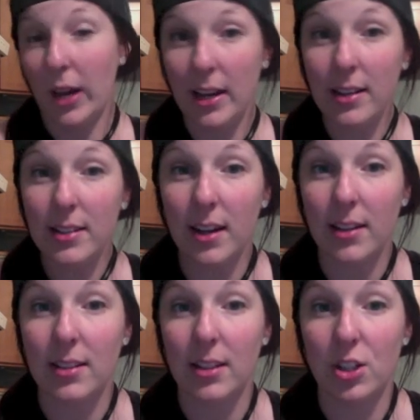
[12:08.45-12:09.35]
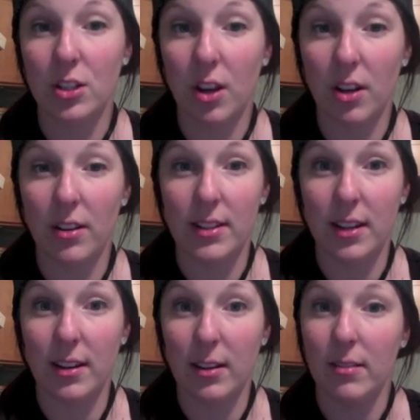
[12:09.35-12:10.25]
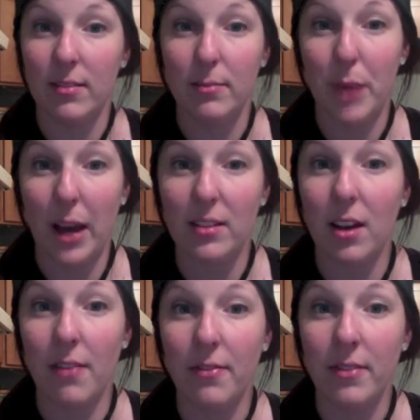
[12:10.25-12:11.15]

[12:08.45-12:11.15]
it is us that just all of a sudden backs off,